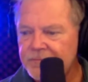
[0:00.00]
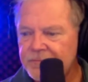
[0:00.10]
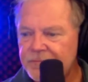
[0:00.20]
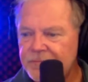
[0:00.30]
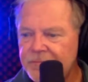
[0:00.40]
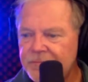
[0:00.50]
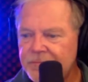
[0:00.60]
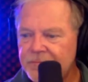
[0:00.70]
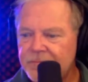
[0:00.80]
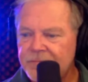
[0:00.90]

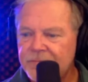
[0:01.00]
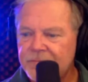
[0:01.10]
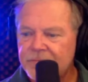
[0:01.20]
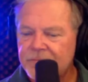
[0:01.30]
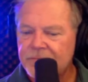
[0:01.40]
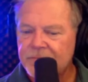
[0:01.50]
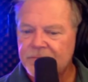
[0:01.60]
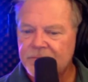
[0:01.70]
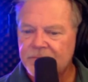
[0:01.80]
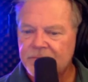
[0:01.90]

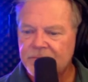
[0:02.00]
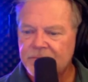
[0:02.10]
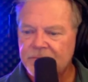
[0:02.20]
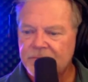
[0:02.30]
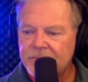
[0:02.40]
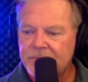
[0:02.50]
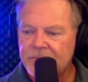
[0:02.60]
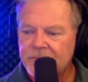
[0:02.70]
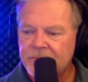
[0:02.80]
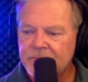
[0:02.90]

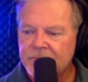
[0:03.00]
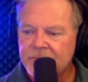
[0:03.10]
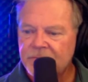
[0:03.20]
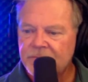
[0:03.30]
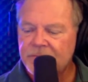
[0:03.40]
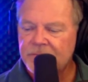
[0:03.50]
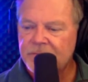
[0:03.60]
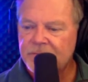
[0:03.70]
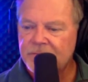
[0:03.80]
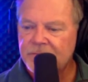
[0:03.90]

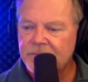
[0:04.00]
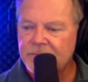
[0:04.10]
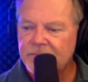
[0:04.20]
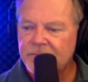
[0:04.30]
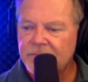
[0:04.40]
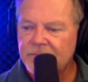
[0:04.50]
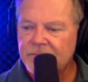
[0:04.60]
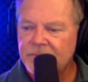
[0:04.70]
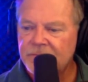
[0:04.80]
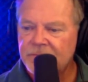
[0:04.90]

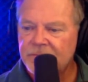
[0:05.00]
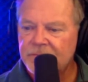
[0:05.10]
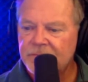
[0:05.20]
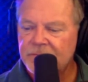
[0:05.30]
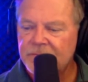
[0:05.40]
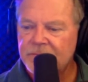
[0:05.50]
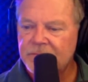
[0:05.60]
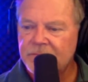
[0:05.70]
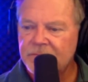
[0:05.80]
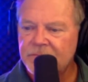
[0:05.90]
(not speaking)